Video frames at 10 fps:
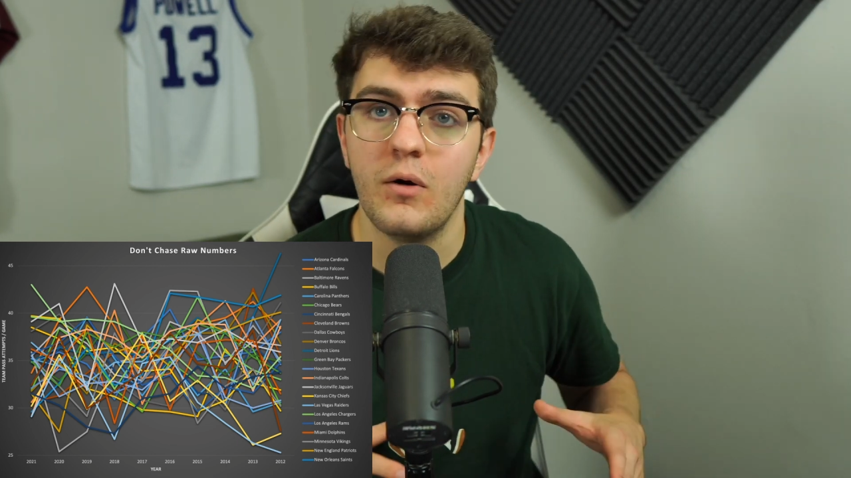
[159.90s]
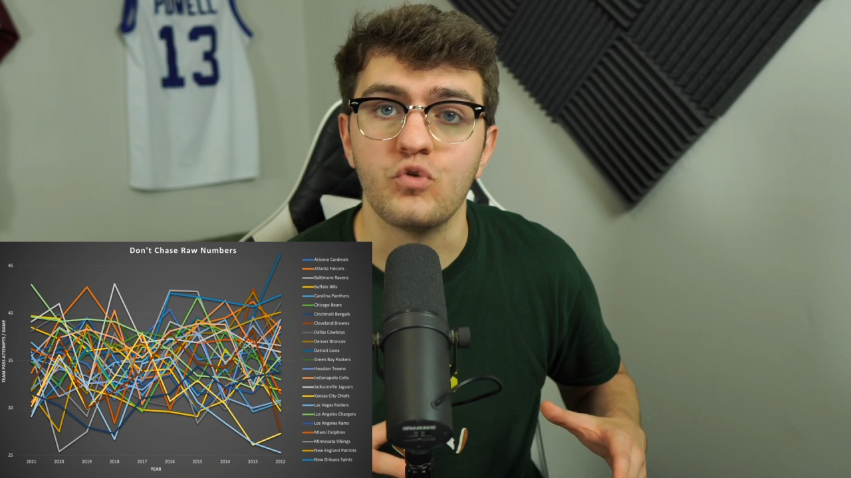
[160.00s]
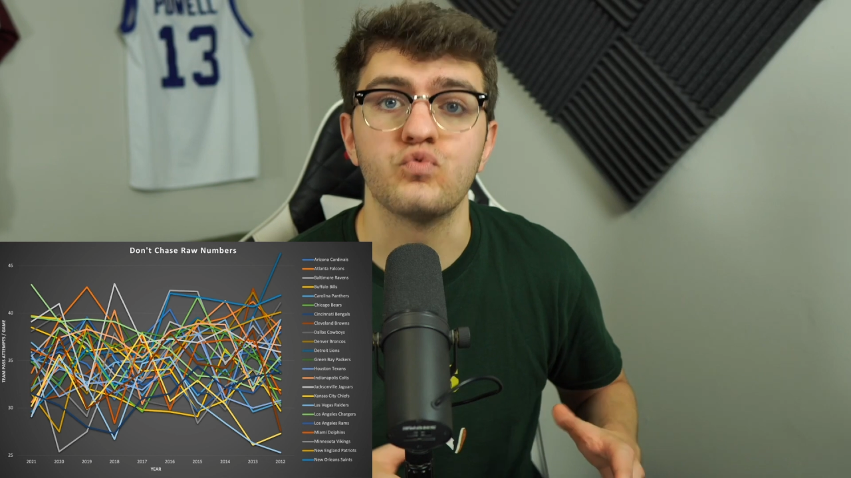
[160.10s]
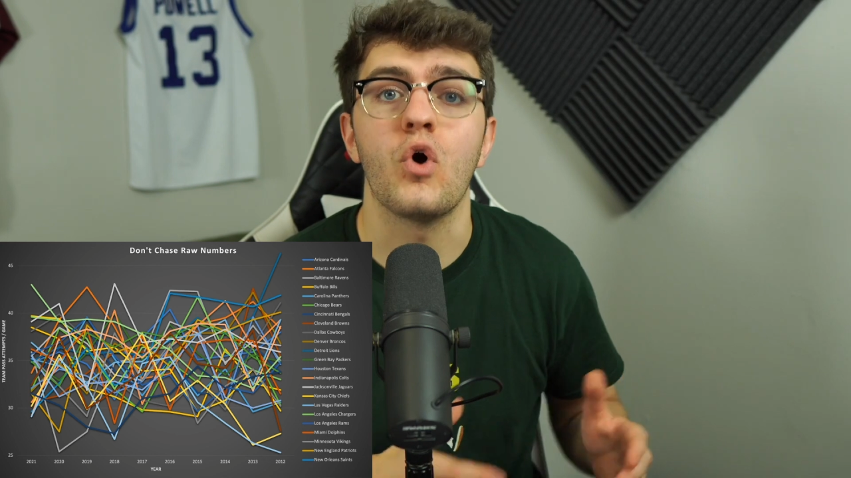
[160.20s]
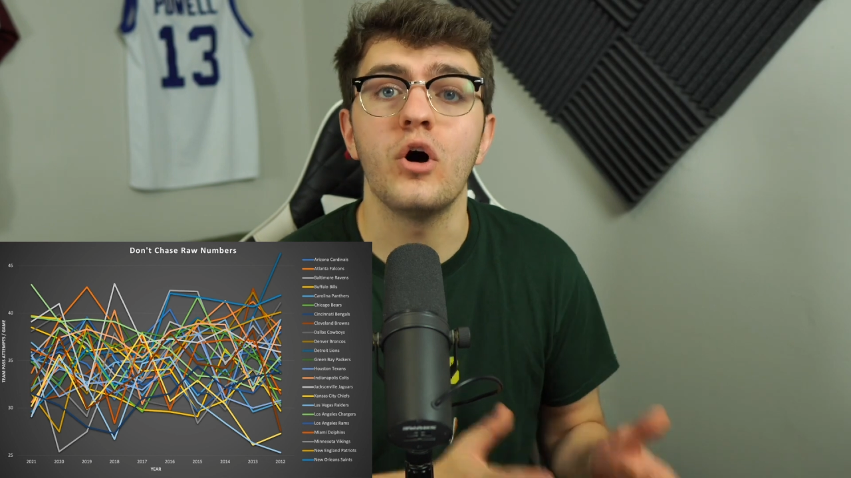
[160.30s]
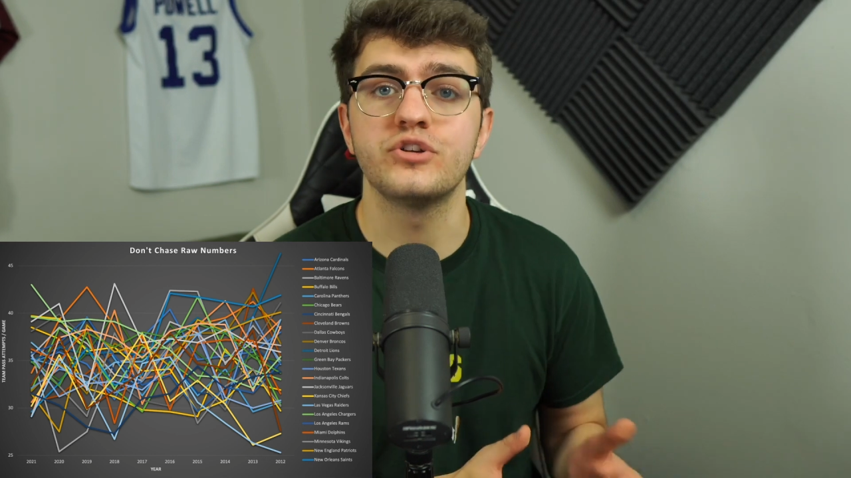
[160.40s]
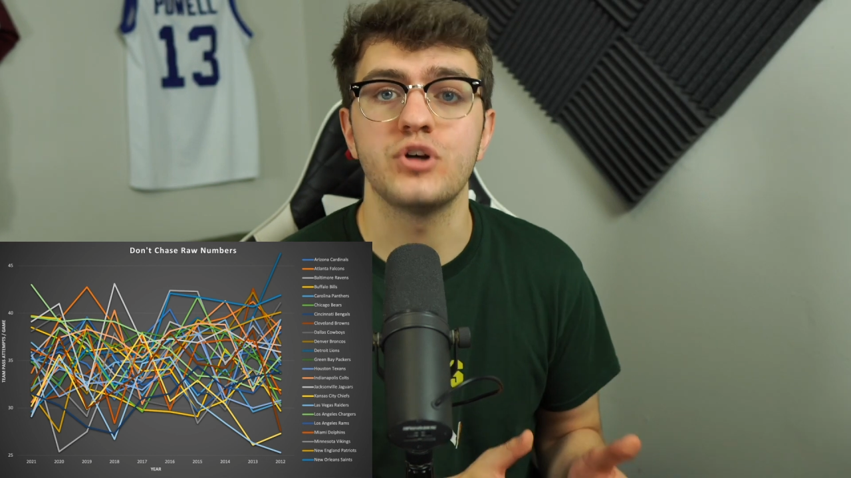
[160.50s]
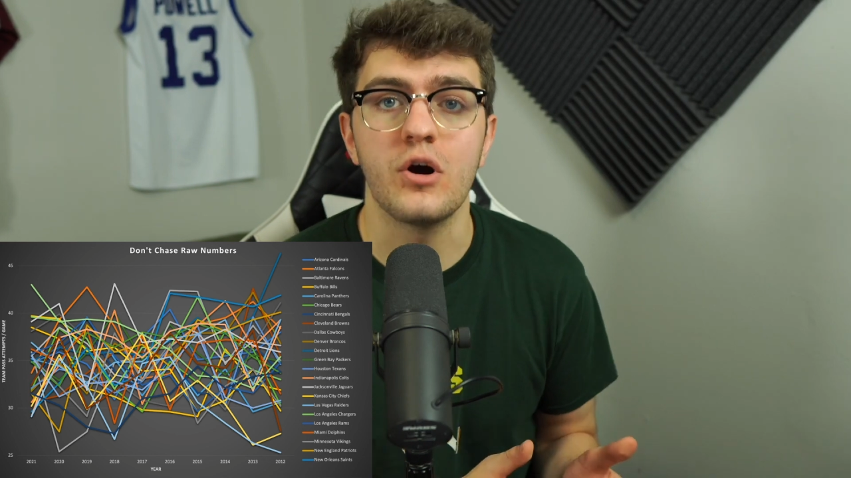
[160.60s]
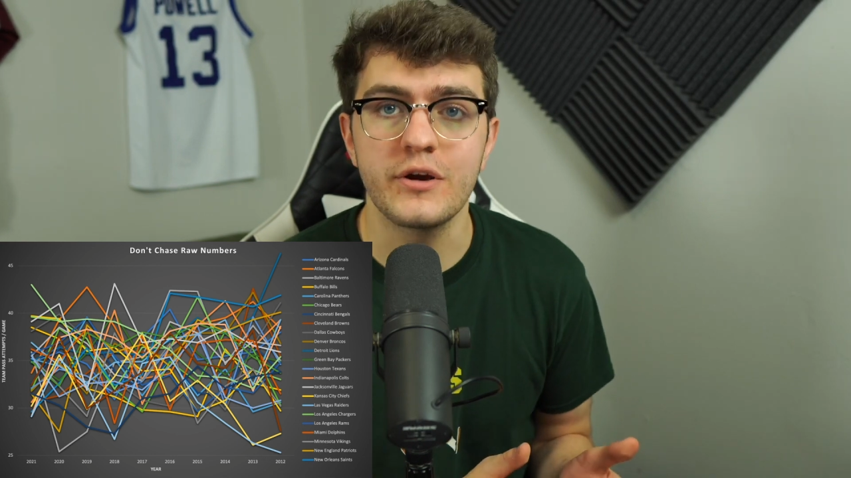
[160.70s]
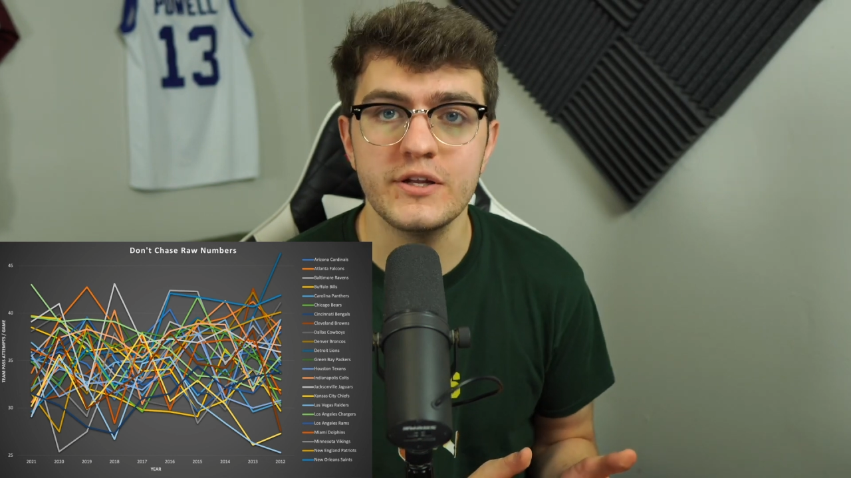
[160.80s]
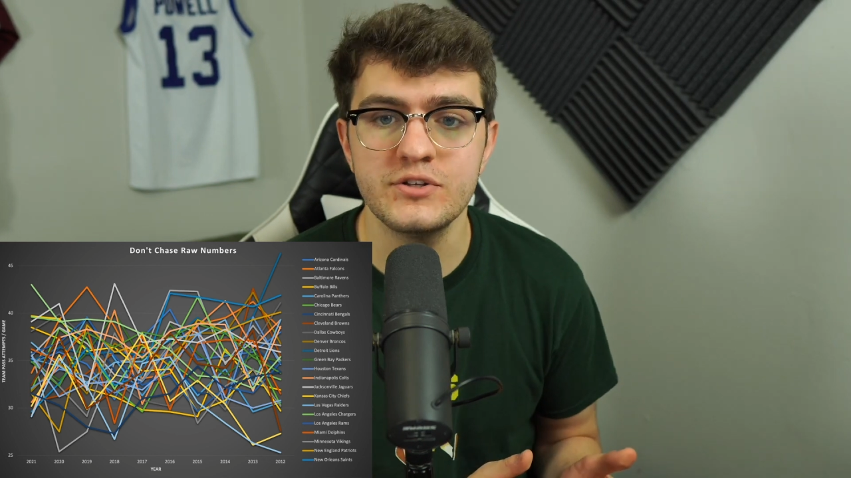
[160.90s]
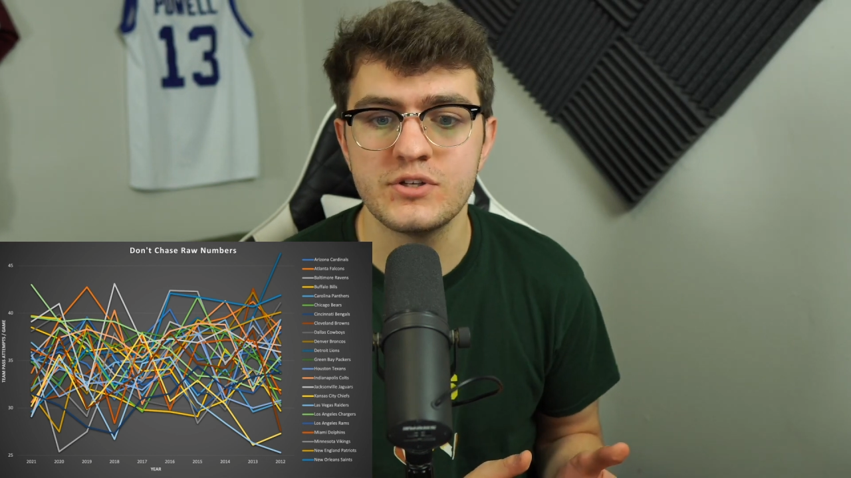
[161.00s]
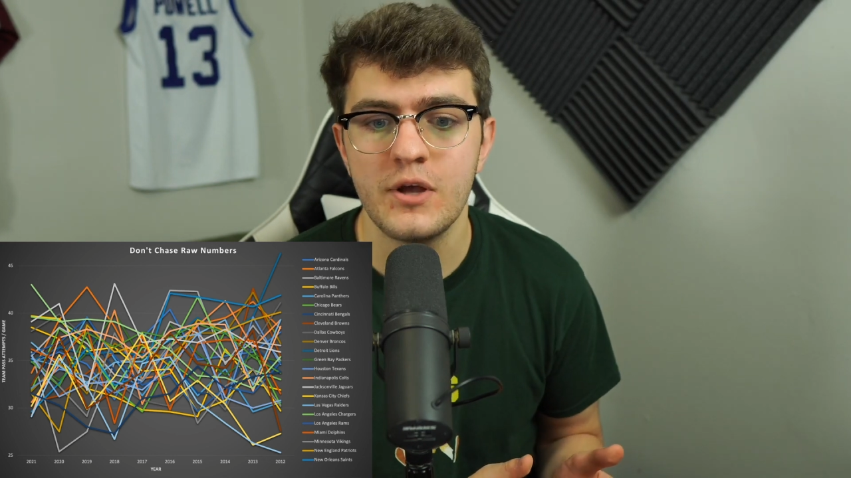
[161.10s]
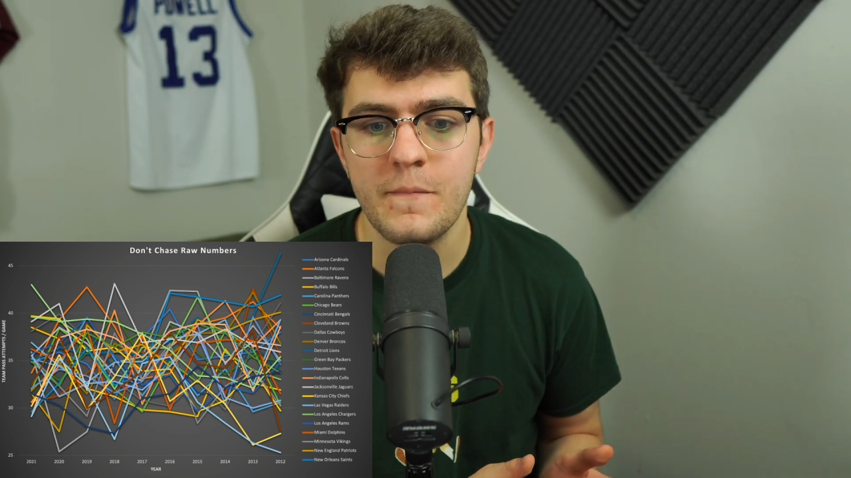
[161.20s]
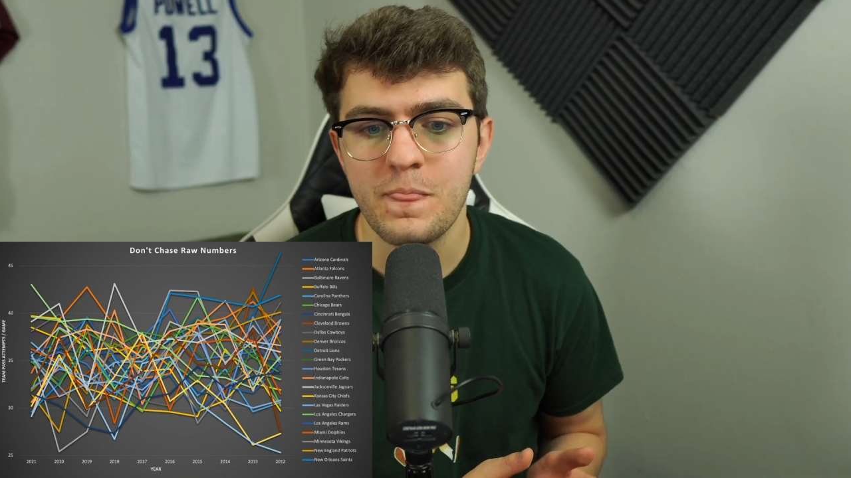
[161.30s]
raw targets